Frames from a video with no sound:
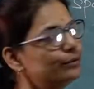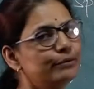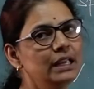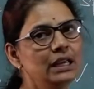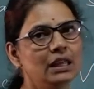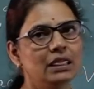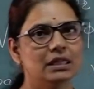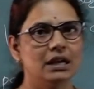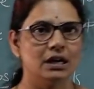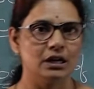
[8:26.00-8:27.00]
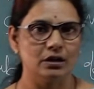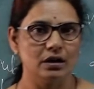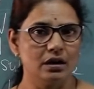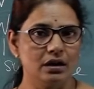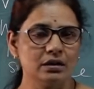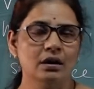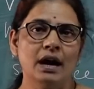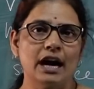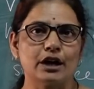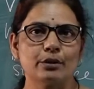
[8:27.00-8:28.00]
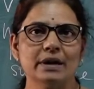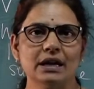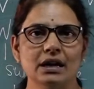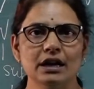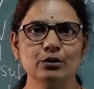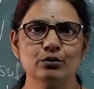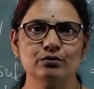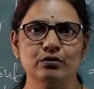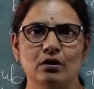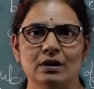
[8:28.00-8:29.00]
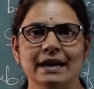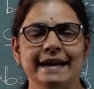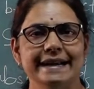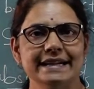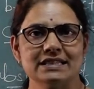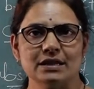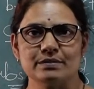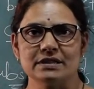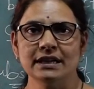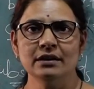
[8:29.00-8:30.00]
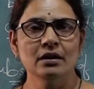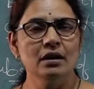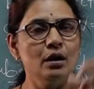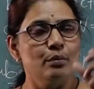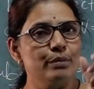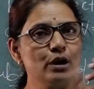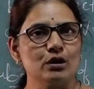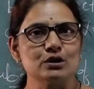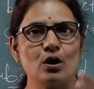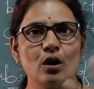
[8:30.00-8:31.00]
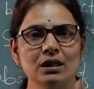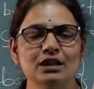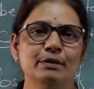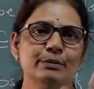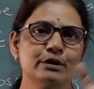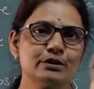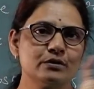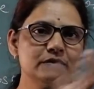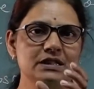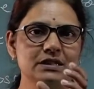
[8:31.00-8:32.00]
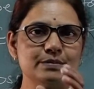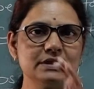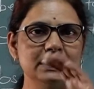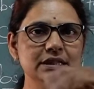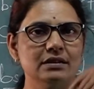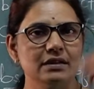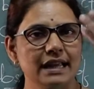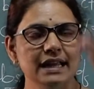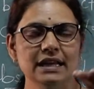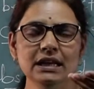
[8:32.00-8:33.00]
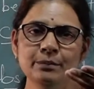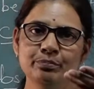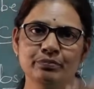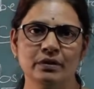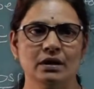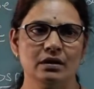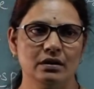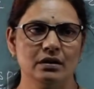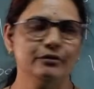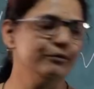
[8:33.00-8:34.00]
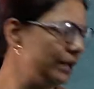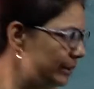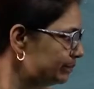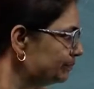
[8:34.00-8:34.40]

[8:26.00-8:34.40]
V, they are automatically true for its subset, because all the members of the subset again in V.